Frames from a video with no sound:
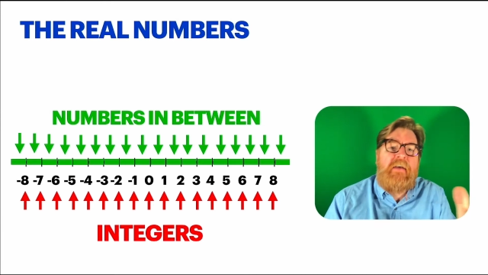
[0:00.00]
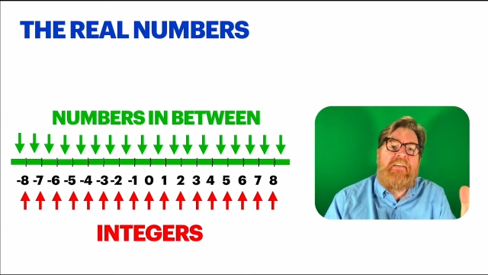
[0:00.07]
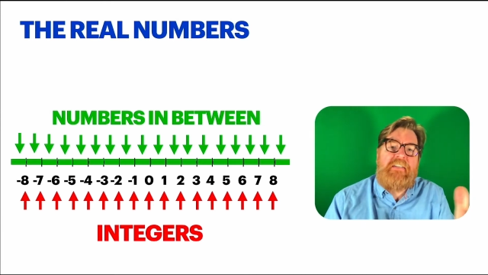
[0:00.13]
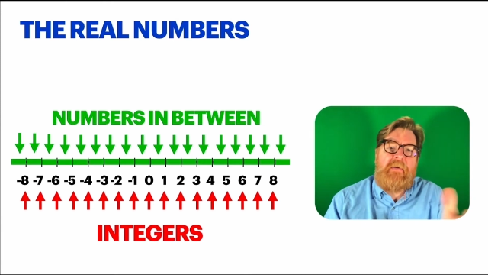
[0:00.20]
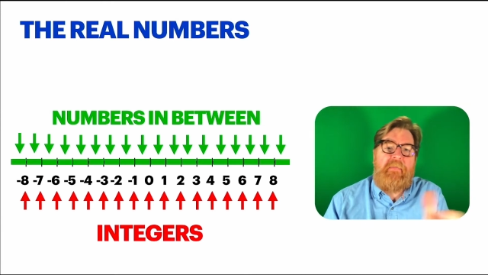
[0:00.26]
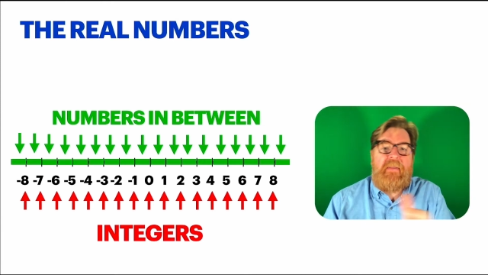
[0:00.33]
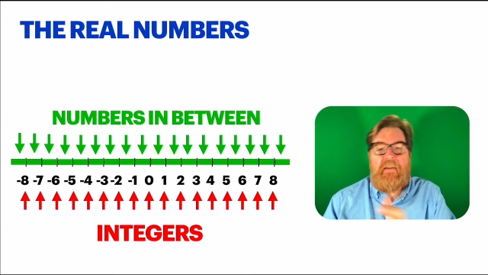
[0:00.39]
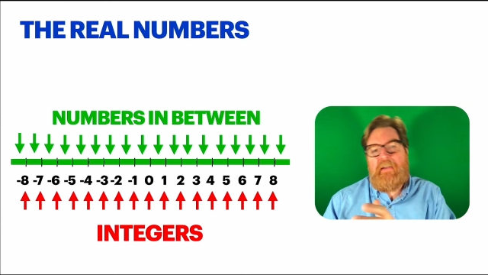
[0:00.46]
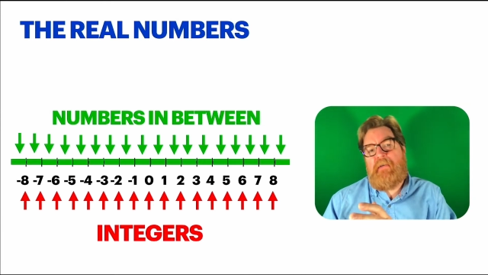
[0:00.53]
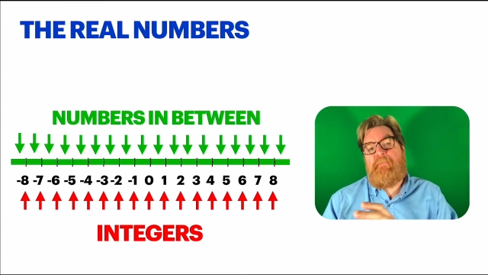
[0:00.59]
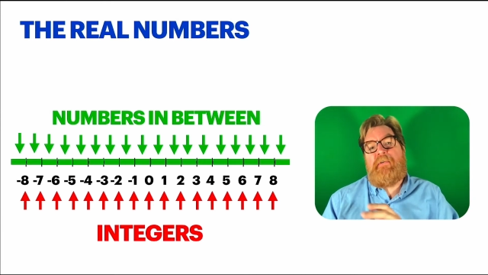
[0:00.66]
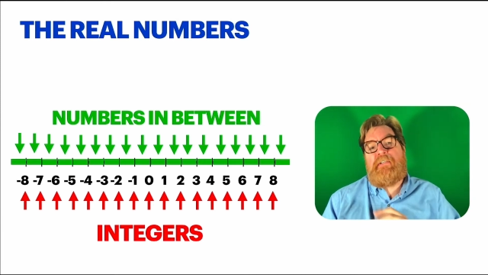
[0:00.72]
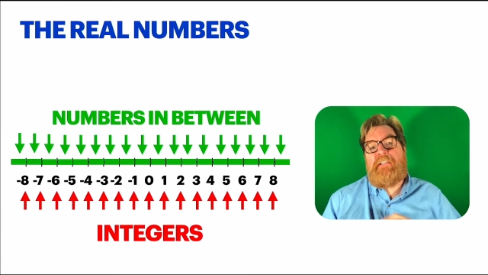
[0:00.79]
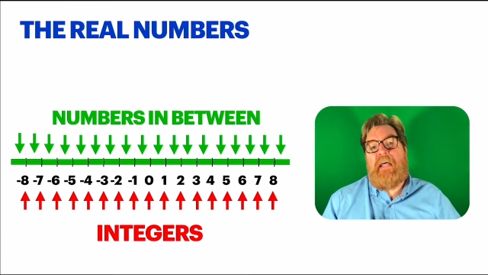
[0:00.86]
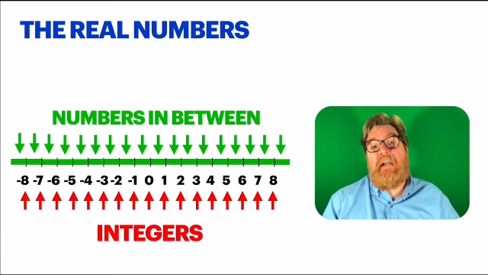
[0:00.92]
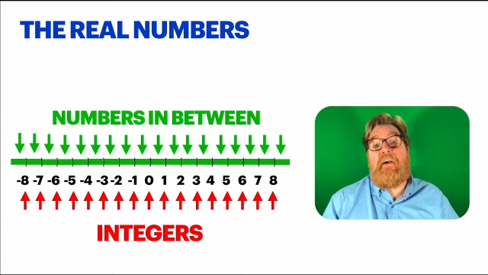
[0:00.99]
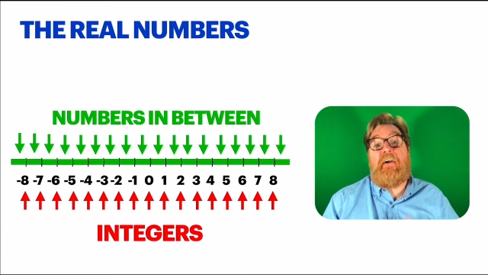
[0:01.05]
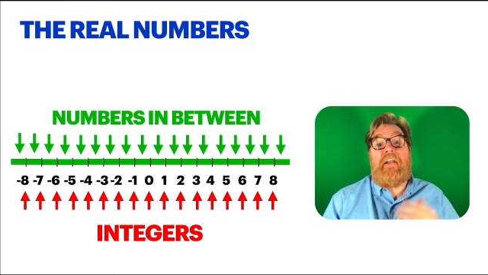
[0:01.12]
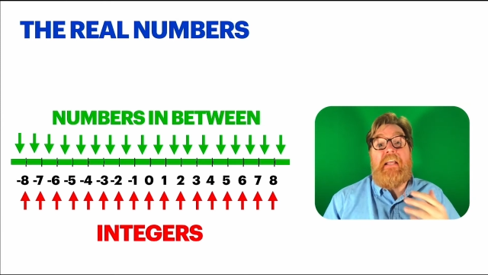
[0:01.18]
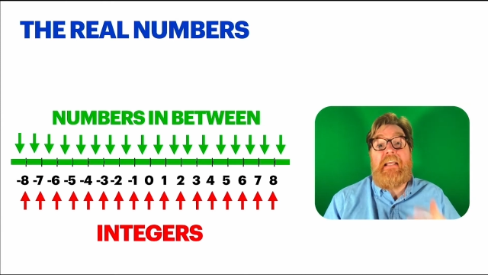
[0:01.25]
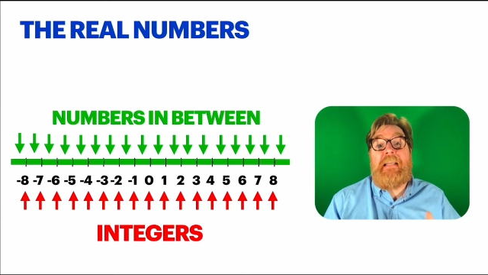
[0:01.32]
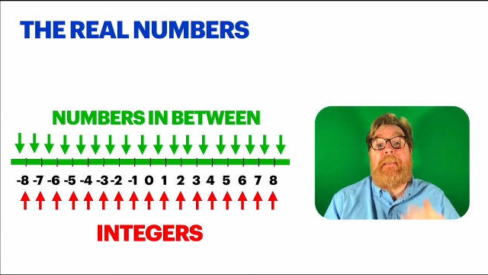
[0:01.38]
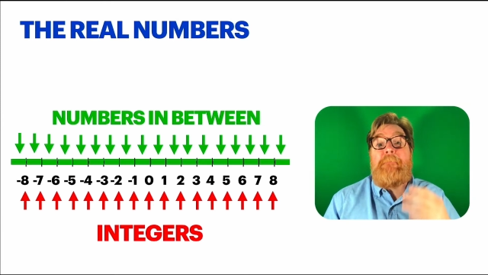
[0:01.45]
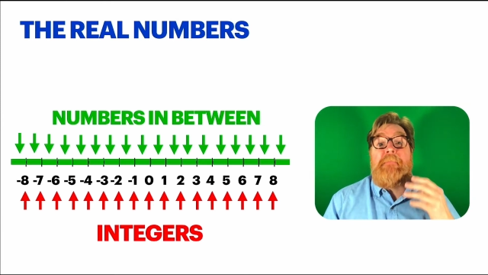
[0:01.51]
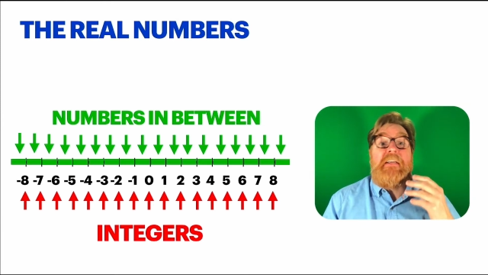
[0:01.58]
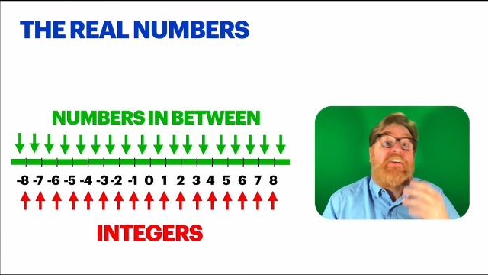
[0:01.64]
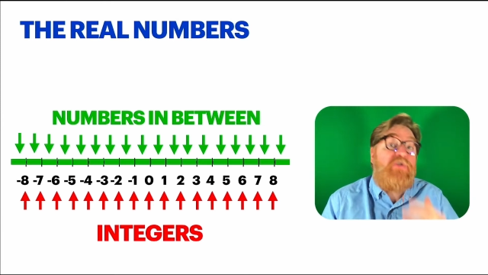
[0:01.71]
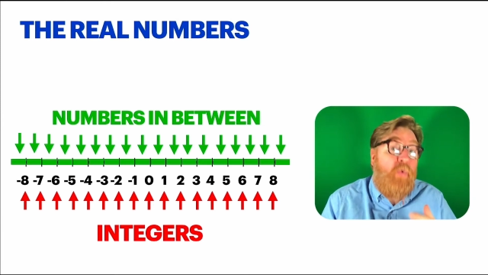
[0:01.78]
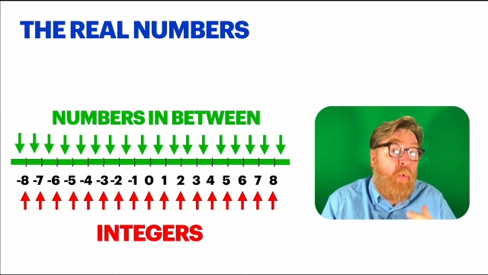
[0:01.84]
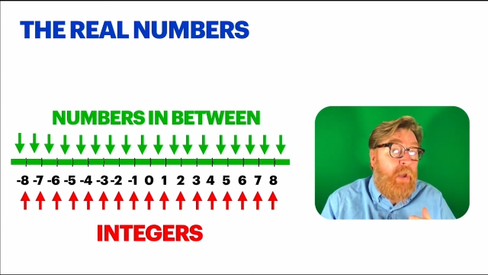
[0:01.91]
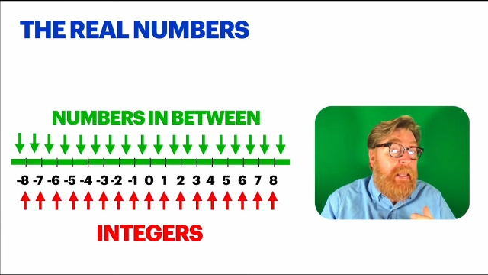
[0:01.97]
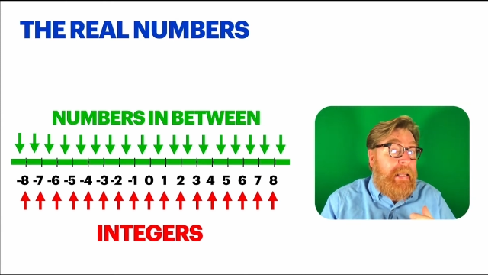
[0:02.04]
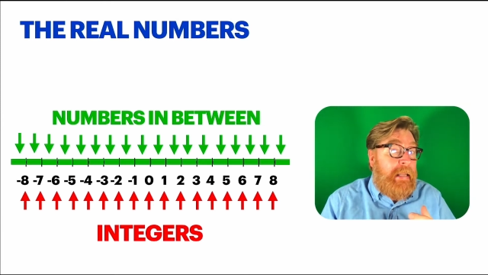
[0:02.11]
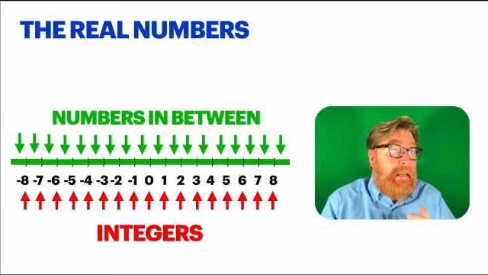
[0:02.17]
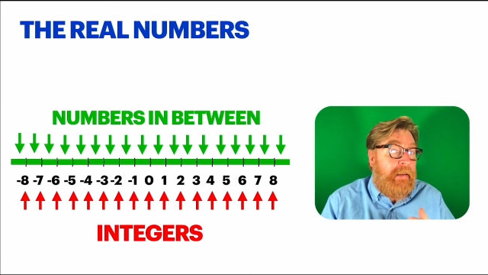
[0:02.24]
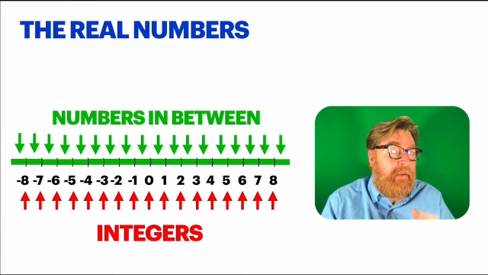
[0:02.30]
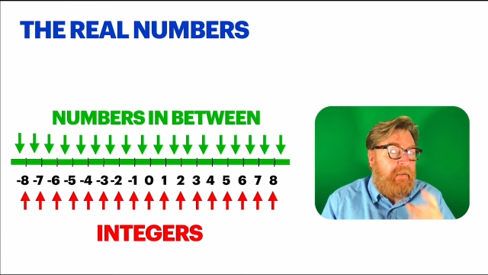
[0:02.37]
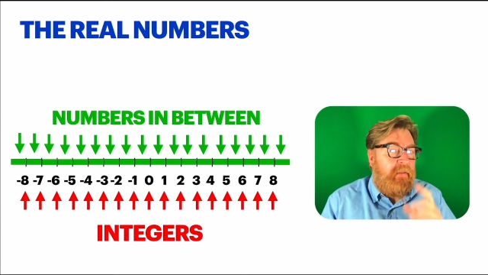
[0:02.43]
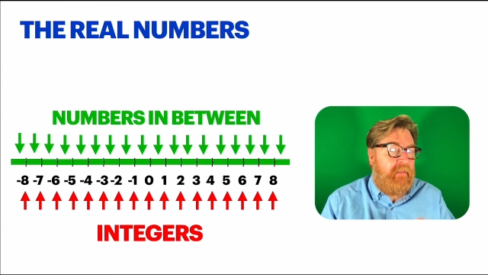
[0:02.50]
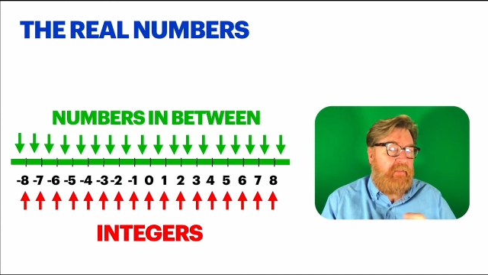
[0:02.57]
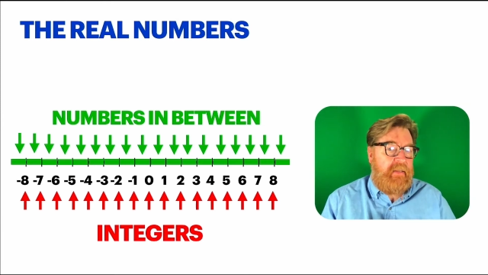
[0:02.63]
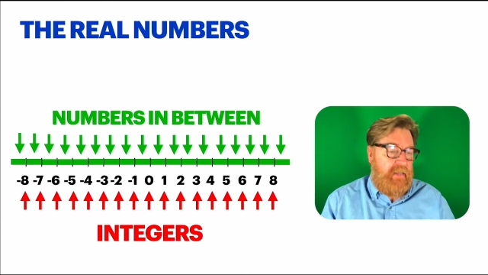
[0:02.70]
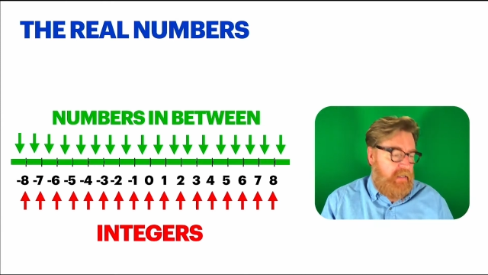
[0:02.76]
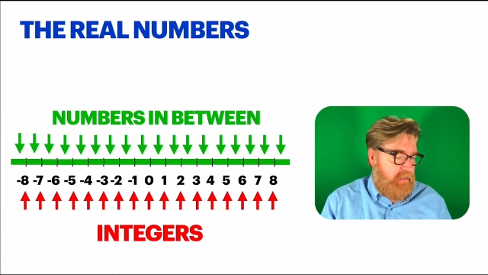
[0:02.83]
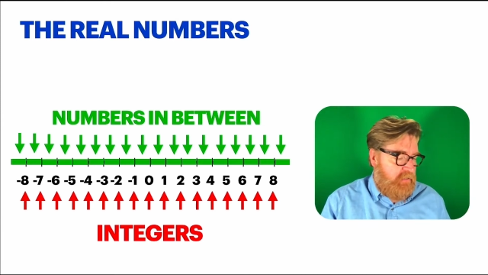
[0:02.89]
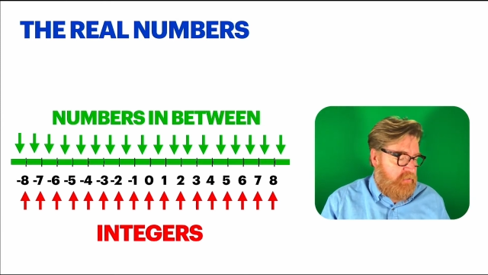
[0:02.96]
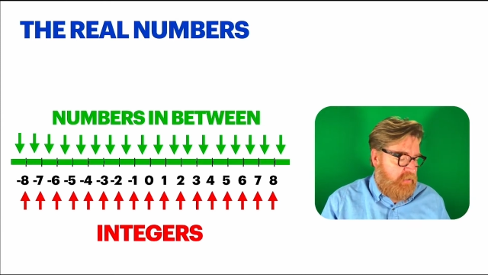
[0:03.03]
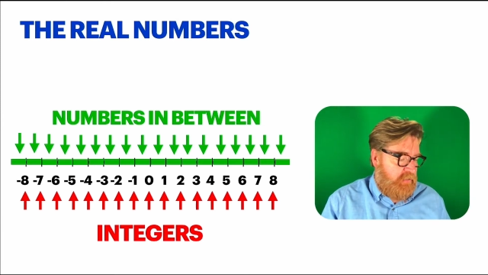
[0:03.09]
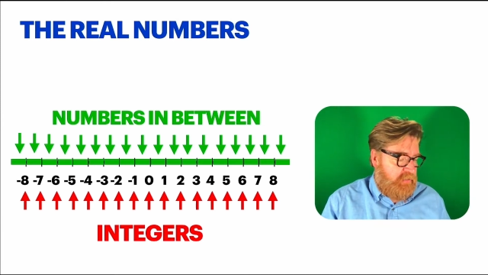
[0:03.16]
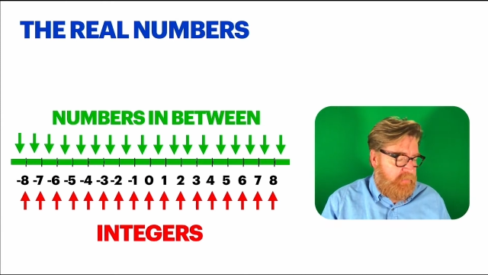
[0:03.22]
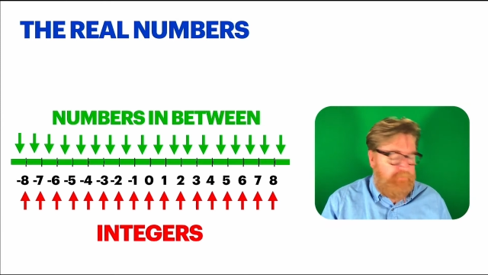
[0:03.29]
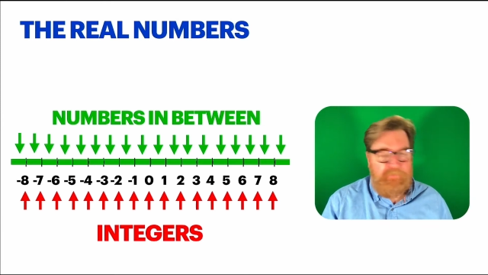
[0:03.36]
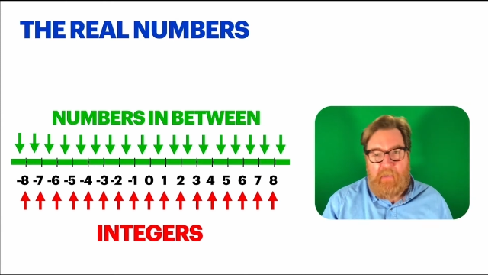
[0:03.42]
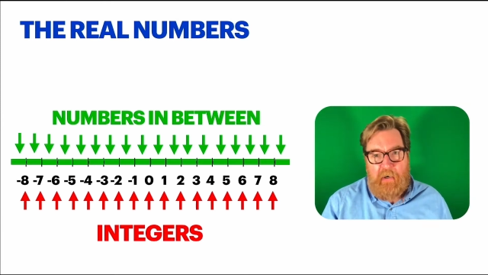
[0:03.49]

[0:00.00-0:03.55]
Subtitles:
some of the numbers that are in between the integers.